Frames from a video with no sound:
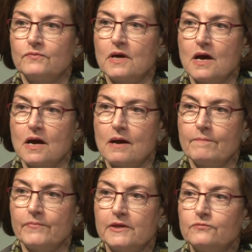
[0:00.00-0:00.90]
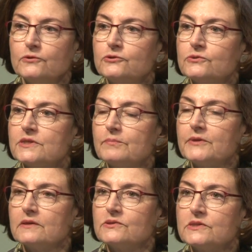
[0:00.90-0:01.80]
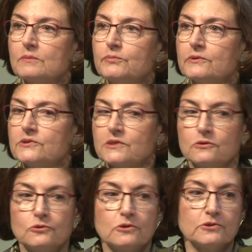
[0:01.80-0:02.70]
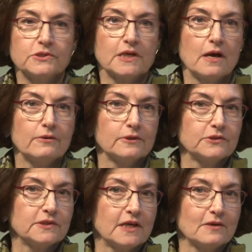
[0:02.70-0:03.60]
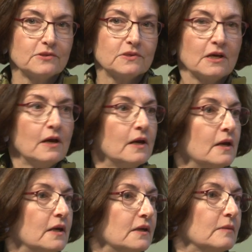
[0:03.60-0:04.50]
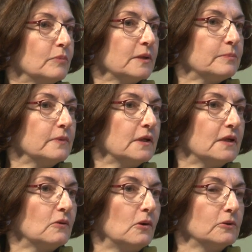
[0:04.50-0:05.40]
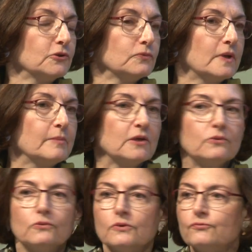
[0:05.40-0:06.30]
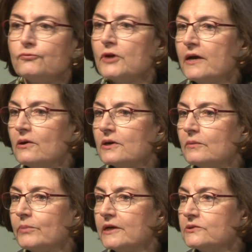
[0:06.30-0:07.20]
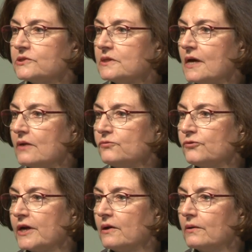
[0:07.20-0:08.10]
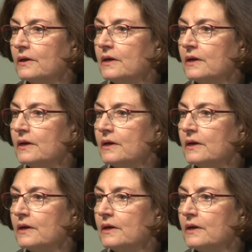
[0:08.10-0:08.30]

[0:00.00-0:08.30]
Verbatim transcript: um, if you do something as simple as a glucose tolerance test in, pip- in older women who are frail compared to non frail,